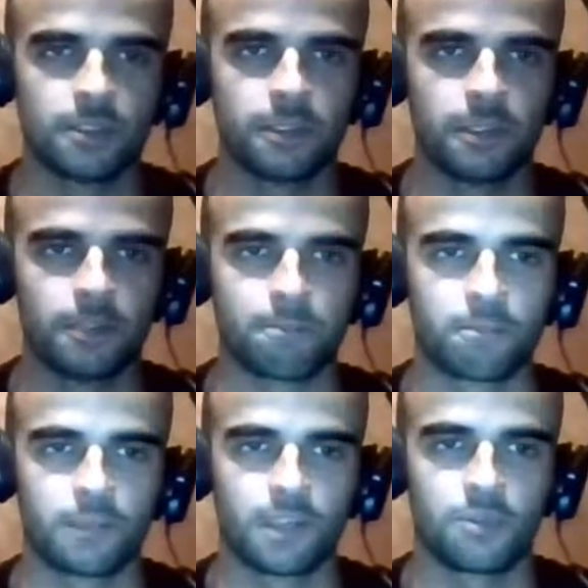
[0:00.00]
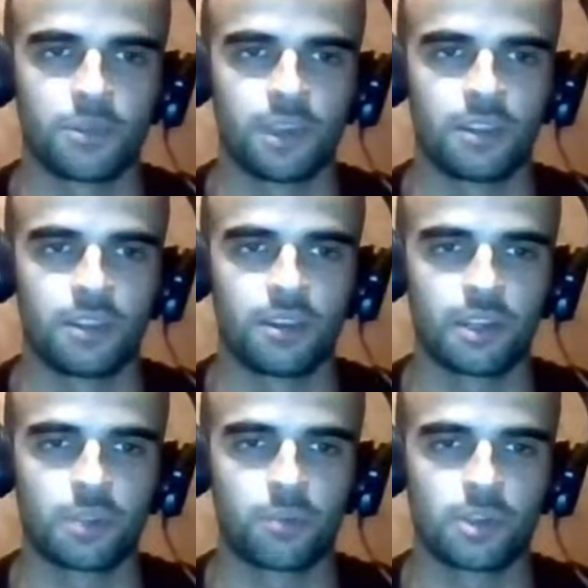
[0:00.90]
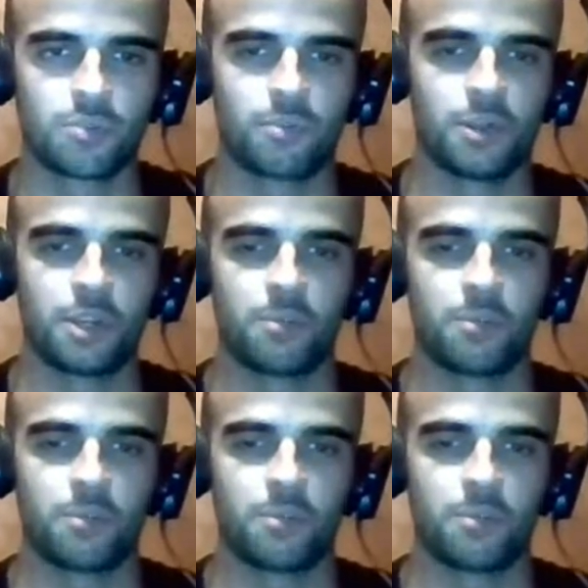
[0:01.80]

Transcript: Yeah, that I think that was pretty